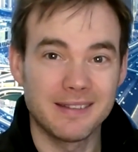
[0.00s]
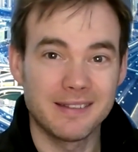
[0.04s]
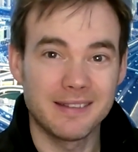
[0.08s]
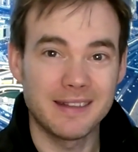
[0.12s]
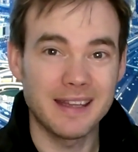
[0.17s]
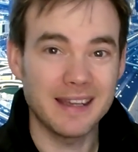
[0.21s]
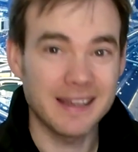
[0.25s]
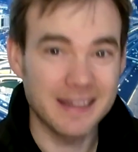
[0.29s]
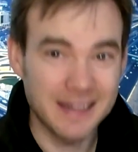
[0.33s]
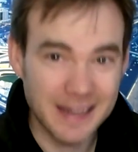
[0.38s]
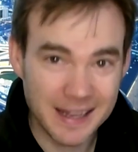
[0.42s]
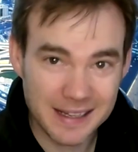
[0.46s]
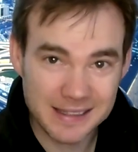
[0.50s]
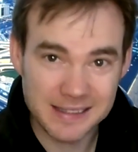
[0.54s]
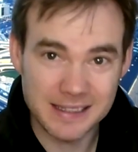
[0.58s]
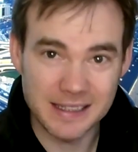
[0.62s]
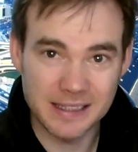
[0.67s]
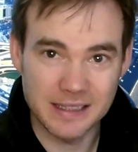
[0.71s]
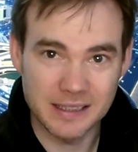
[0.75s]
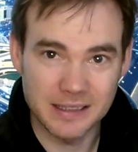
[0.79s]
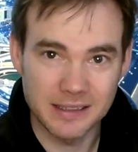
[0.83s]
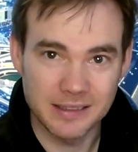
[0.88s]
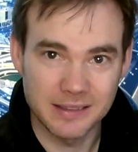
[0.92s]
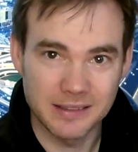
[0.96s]
They're
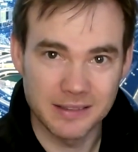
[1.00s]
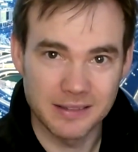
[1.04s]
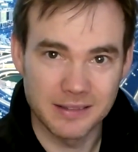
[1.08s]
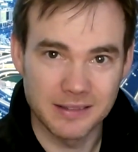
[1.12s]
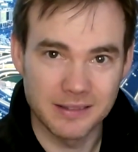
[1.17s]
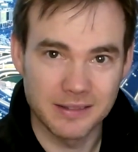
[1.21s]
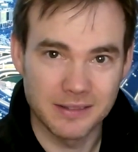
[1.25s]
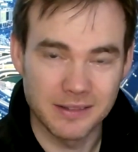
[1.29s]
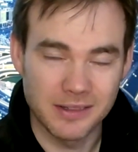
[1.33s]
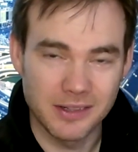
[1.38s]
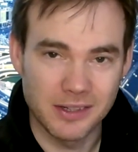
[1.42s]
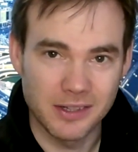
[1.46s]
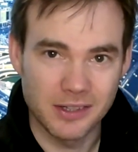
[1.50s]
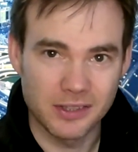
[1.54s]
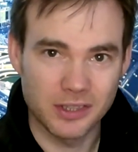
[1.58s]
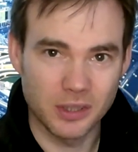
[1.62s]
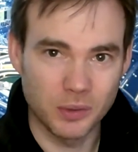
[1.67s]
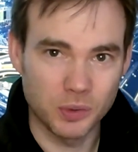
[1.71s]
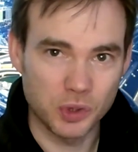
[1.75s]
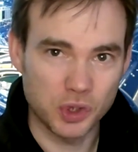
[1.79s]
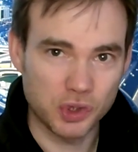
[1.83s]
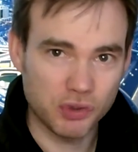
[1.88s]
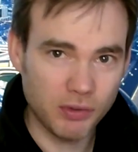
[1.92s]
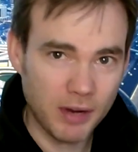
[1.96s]
connected.
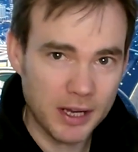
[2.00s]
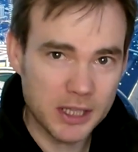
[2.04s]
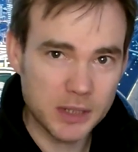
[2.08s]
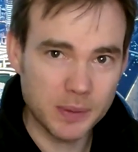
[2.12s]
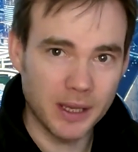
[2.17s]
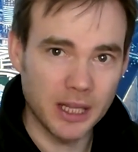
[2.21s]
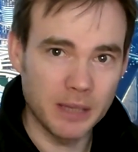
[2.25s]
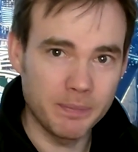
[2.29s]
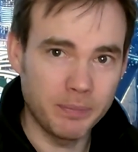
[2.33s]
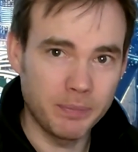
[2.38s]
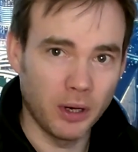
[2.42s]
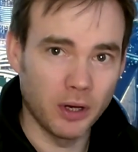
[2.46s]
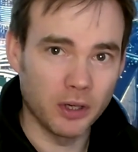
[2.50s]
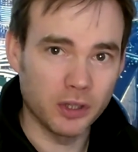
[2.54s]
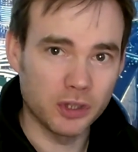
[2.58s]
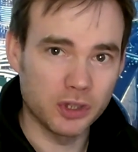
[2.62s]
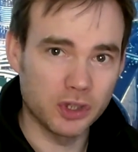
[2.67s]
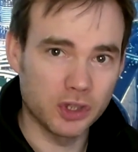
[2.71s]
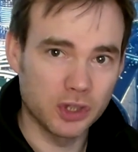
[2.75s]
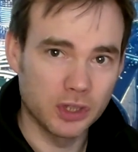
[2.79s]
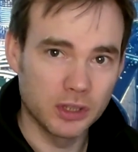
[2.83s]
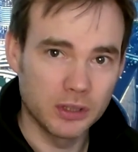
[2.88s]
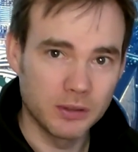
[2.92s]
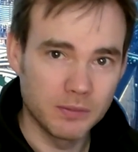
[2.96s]
So straight out of the
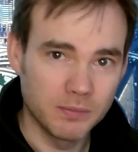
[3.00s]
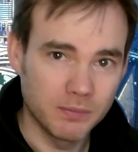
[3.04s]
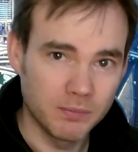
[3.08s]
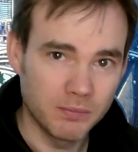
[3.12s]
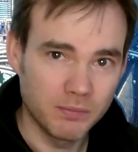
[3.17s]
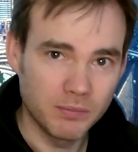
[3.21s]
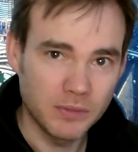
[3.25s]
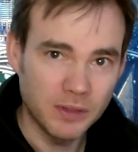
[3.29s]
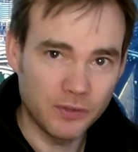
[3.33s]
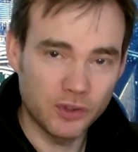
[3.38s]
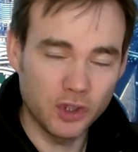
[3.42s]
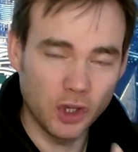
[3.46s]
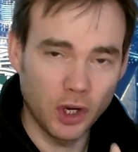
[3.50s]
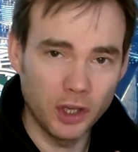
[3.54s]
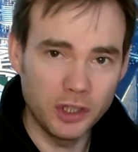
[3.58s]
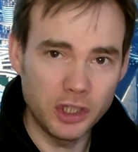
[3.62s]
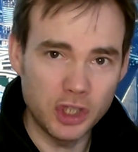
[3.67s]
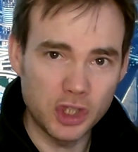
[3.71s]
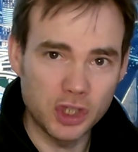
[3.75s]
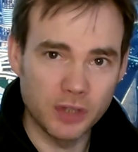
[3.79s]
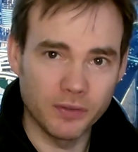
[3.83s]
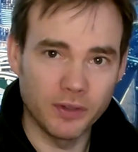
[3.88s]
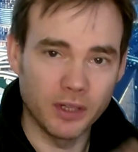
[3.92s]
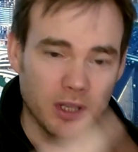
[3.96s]
box, they've joined
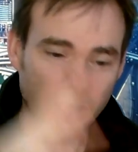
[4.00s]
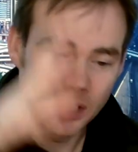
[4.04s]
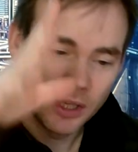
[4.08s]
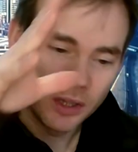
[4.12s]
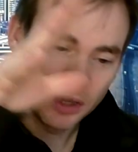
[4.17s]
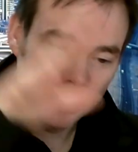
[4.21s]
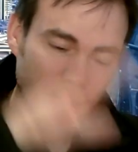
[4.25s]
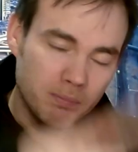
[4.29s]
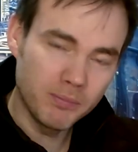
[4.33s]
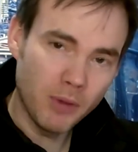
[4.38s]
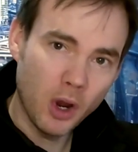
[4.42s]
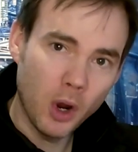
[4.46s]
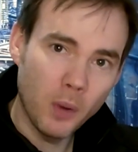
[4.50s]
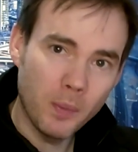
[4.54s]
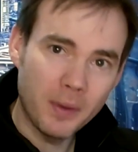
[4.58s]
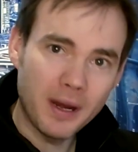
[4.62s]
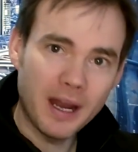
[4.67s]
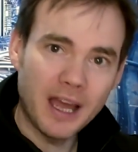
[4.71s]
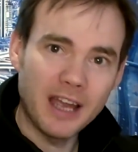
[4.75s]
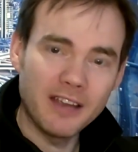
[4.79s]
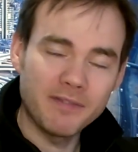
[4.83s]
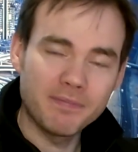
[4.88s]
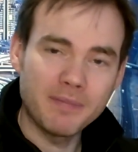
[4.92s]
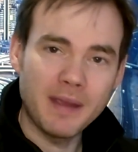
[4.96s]
each other. The
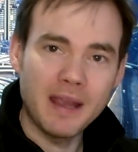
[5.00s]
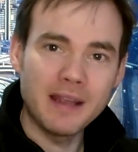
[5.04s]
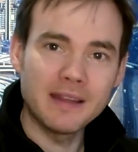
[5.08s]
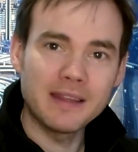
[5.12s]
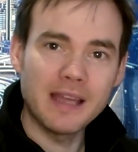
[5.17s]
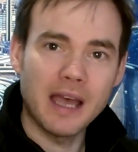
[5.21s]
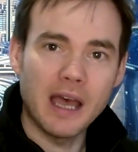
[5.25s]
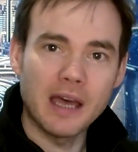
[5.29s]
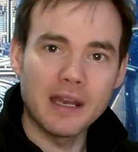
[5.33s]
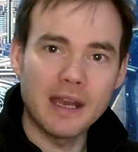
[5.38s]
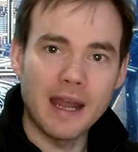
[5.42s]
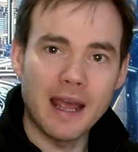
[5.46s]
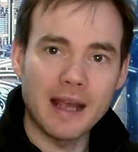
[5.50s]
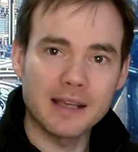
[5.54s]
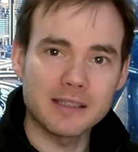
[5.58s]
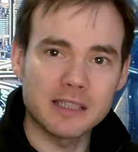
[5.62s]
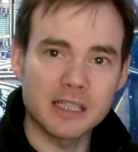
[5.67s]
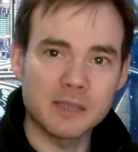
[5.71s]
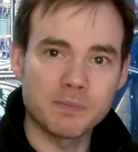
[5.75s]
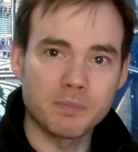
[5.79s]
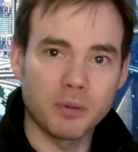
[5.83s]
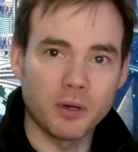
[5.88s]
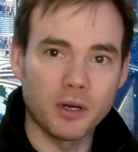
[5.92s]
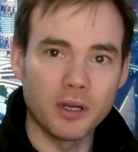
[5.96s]
moment I've made that an
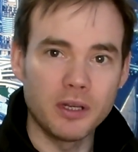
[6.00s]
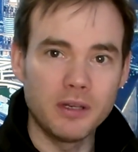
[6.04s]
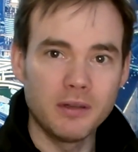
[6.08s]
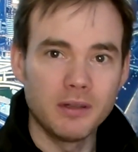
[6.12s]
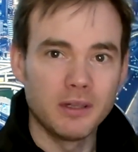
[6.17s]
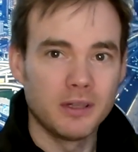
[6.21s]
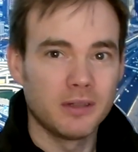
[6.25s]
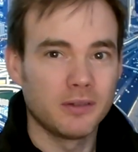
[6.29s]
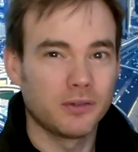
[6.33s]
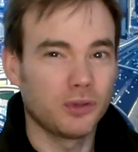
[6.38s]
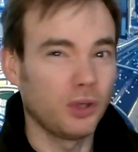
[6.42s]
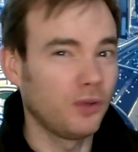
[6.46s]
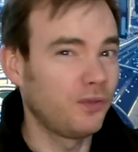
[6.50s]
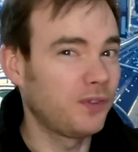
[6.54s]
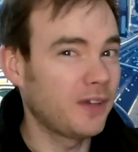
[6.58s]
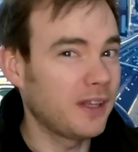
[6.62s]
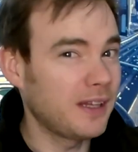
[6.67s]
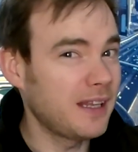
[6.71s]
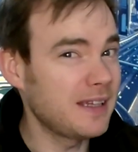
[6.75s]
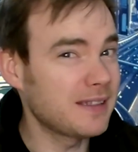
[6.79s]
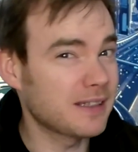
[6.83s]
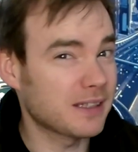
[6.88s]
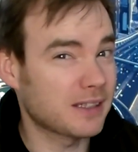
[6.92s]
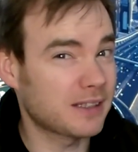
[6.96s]
access point, don't
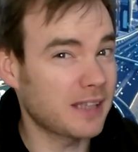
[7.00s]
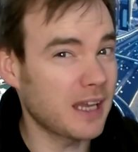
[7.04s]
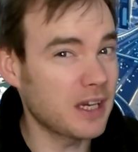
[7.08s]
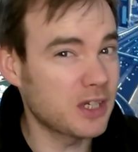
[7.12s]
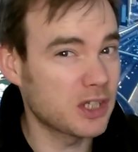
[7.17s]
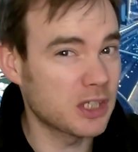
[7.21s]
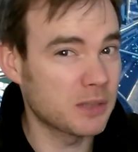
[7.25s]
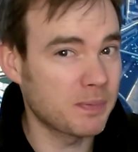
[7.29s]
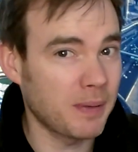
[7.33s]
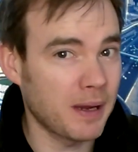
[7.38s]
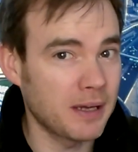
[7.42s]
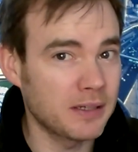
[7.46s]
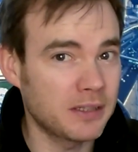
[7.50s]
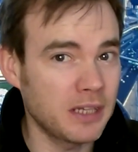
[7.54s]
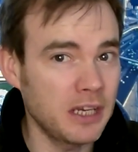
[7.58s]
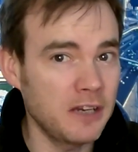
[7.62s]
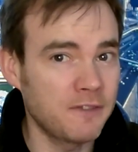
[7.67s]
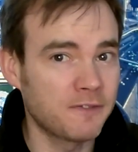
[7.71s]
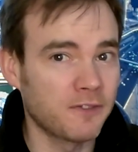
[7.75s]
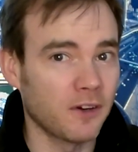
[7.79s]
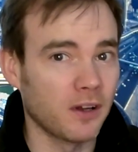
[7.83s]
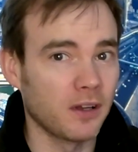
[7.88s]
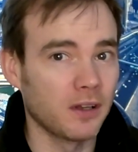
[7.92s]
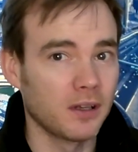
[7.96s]
forget these are stations by
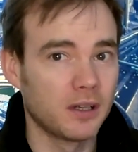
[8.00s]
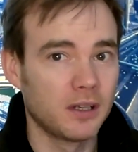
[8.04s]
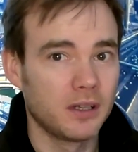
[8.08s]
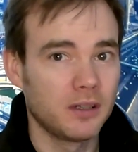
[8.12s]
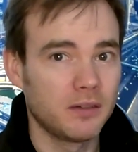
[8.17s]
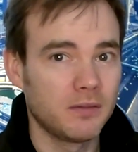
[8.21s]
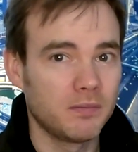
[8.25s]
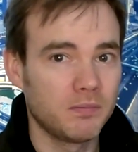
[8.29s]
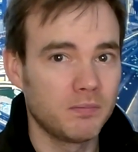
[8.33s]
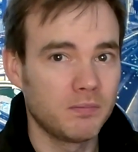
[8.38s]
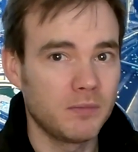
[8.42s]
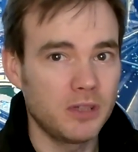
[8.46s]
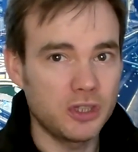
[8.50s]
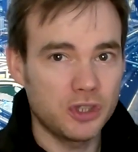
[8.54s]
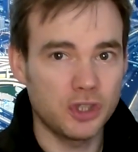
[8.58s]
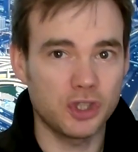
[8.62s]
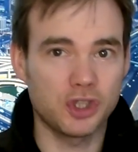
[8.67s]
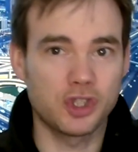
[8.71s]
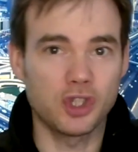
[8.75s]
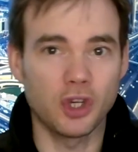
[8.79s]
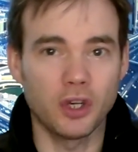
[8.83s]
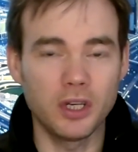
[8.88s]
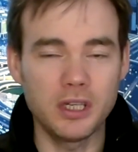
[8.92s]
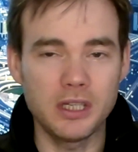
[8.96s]
default, it's
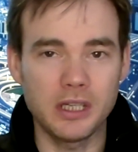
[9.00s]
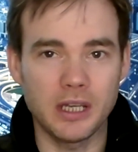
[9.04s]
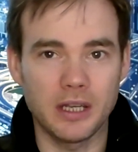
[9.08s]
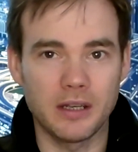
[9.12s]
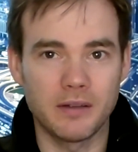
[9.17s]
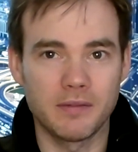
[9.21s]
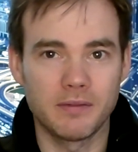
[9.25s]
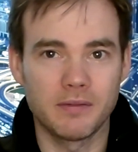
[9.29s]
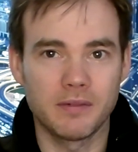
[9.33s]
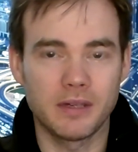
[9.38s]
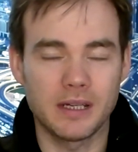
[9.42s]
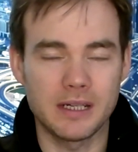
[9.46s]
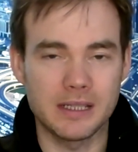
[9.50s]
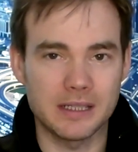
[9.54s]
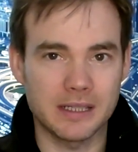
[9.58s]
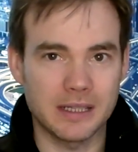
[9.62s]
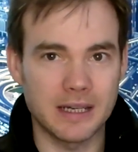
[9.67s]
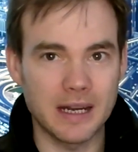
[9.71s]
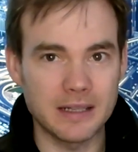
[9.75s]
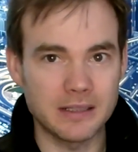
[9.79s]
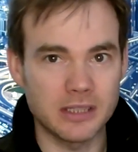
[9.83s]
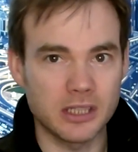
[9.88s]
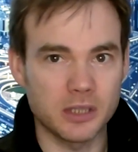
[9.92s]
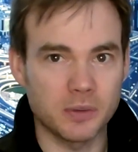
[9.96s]
just joined it and it's
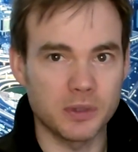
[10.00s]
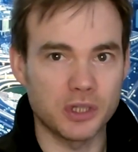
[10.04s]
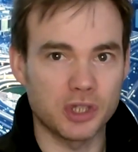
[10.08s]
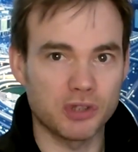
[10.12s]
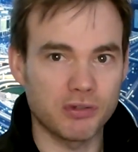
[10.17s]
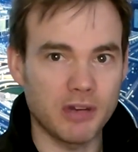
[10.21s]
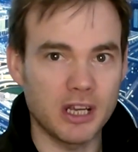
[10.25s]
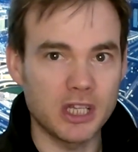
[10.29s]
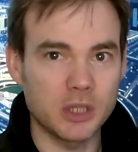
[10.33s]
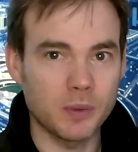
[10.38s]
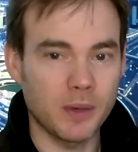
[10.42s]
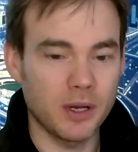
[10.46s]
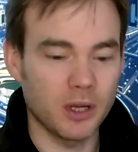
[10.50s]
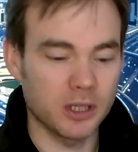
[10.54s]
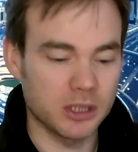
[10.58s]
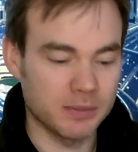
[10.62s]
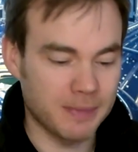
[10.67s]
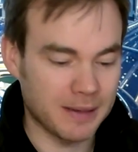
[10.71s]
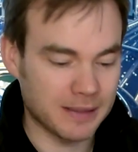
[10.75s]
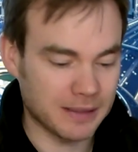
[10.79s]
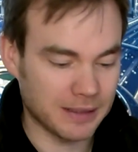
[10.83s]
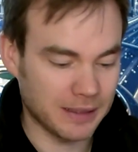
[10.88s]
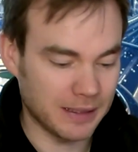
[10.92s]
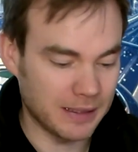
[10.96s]
connected to it straight away
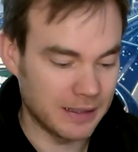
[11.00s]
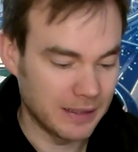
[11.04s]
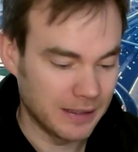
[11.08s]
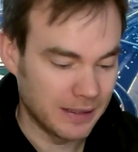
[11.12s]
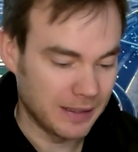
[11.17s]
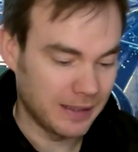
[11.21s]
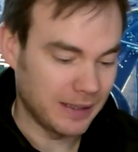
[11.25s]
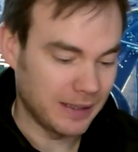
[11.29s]
automatically.